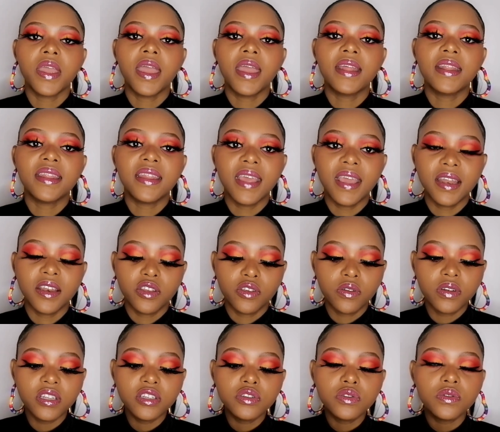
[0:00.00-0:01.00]
and then
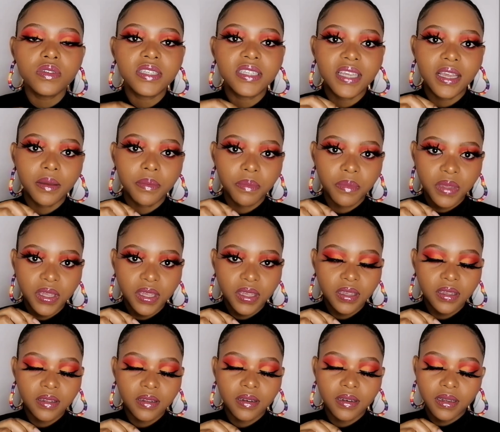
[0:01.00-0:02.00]
you need to dm
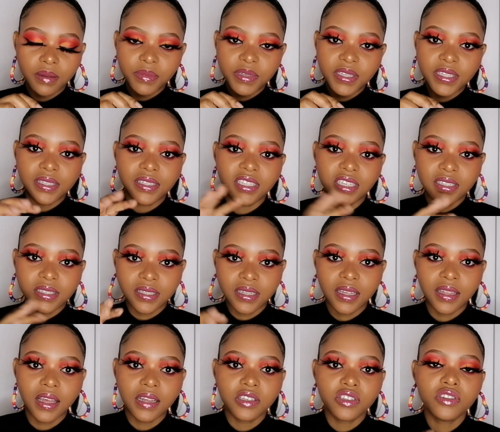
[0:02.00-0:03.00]
me let me just
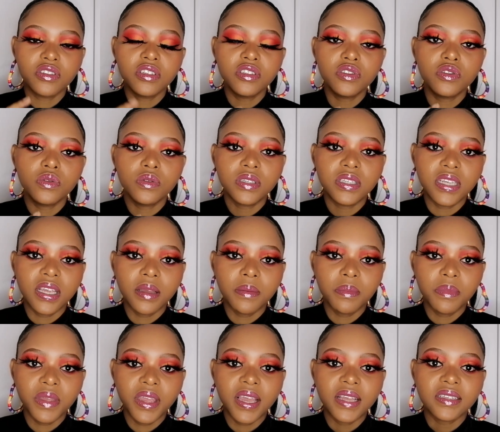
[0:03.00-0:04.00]
say that you need to dm
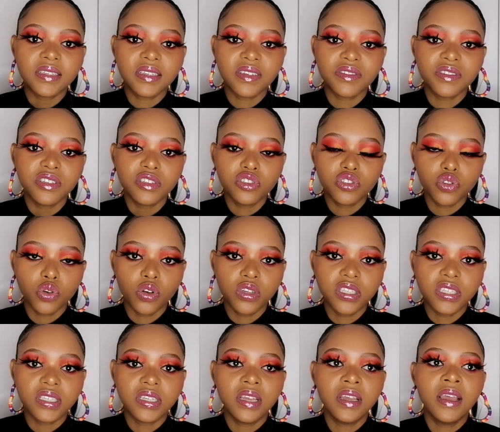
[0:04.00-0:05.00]
me a
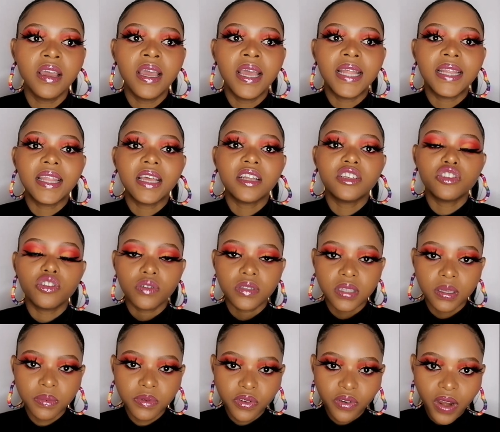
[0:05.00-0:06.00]
screenshot that you're
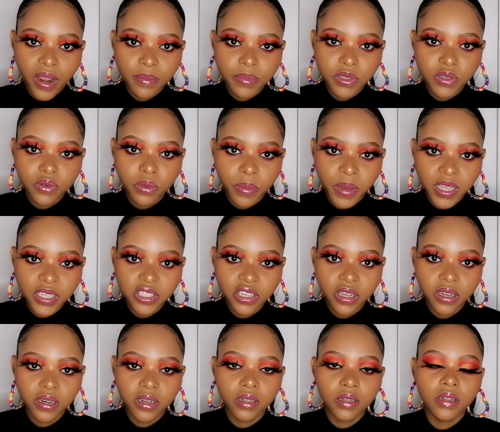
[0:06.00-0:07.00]
subscribed to my
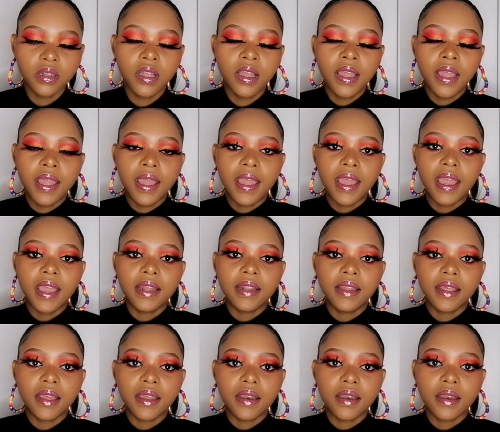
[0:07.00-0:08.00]
channel
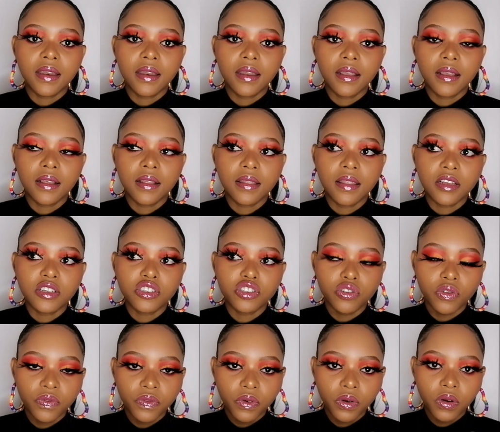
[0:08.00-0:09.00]
and then that
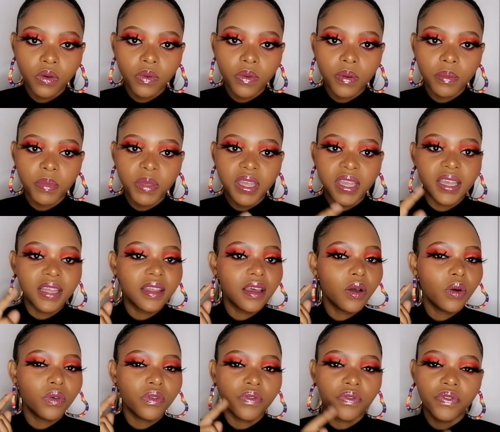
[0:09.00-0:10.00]
you're following me either
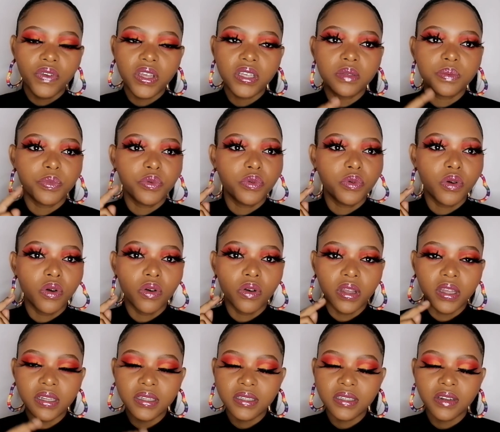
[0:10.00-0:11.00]
on Facebook
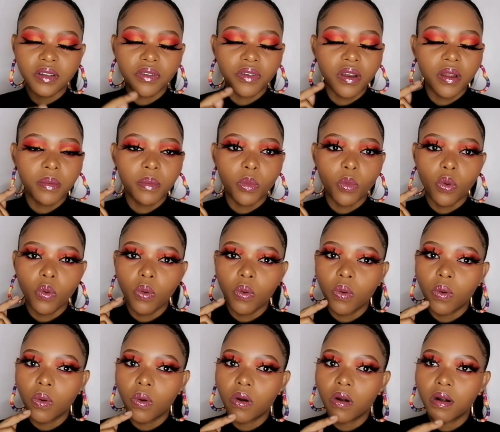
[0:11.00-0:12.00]
or Instagram
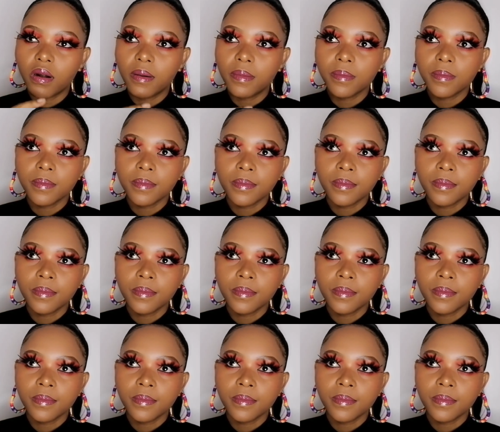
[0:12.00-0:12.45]
or